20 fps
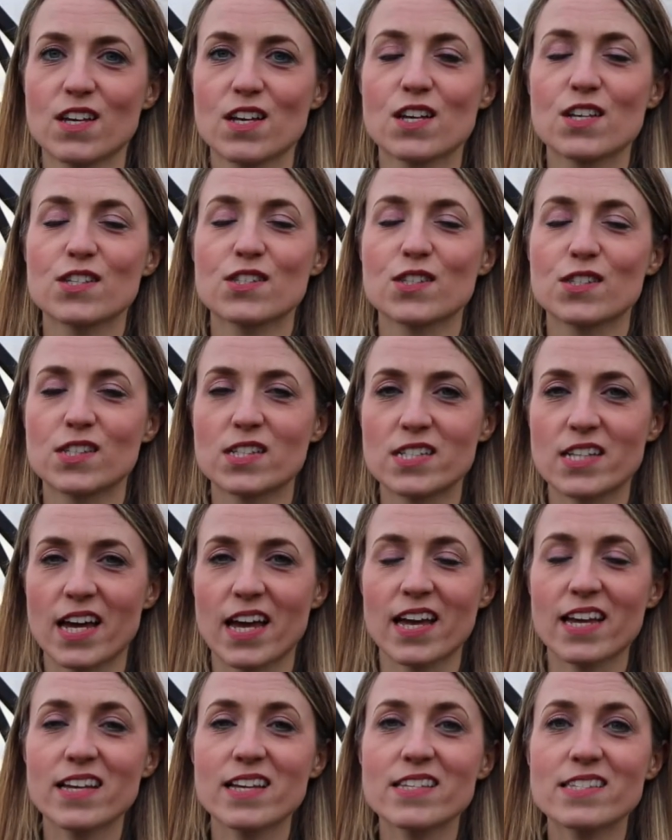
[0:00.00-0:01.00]
So
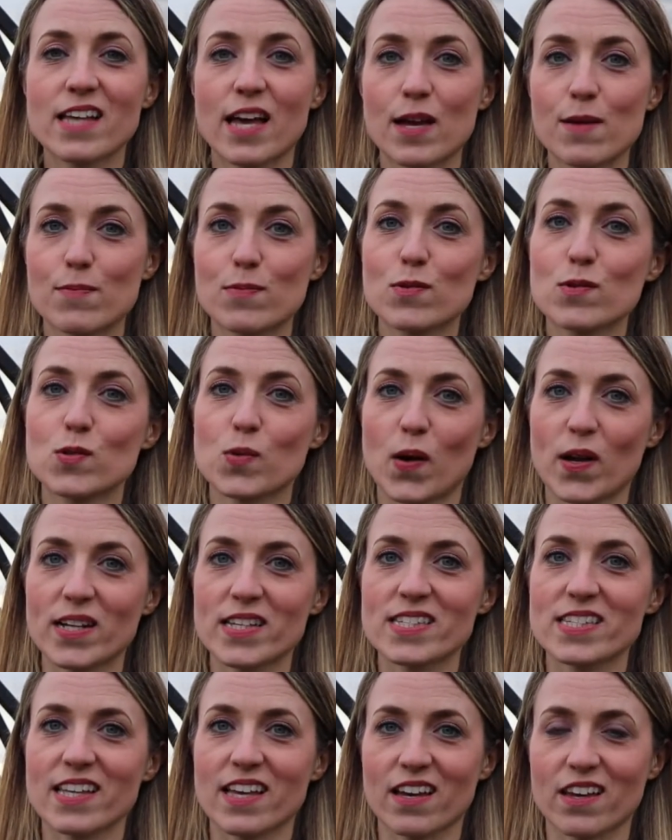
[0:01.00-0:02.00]
today is April
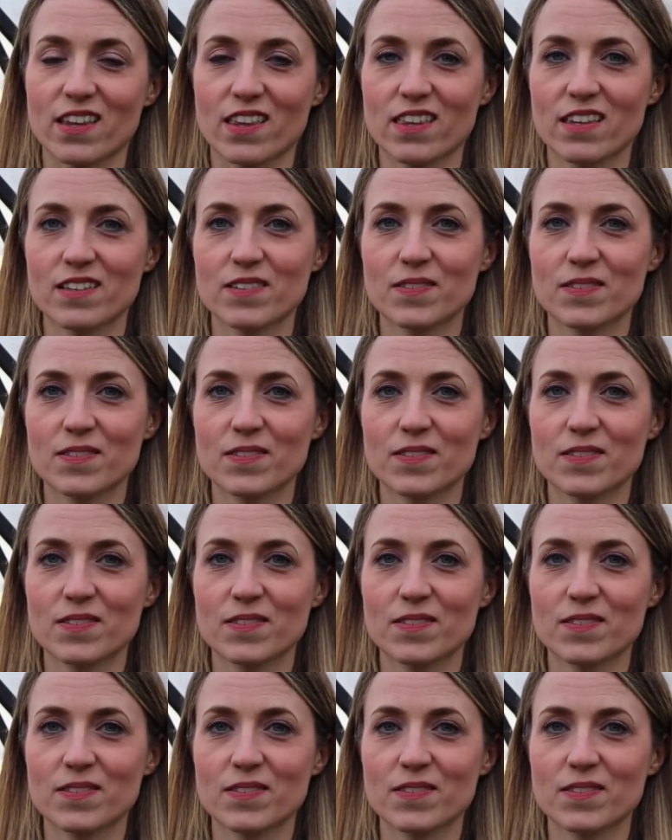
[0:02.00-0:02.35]
26th.